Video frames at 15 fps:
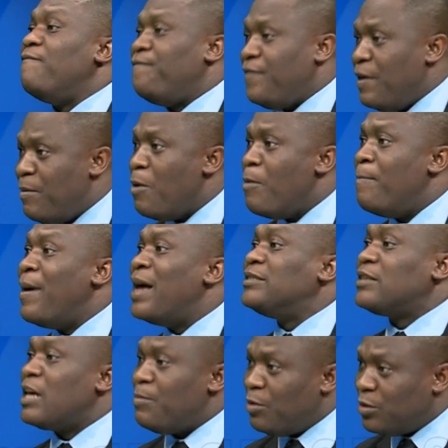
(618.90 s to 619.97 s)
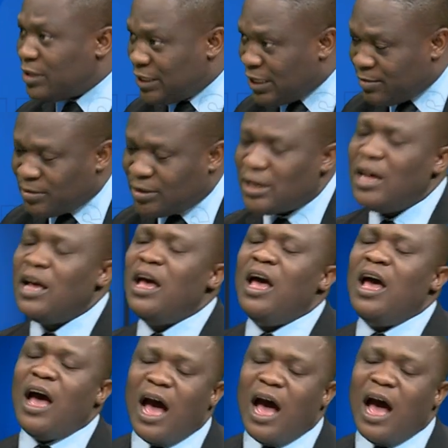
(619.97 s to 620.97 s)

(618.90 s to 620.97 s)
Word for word: female basketball both teams. Of them,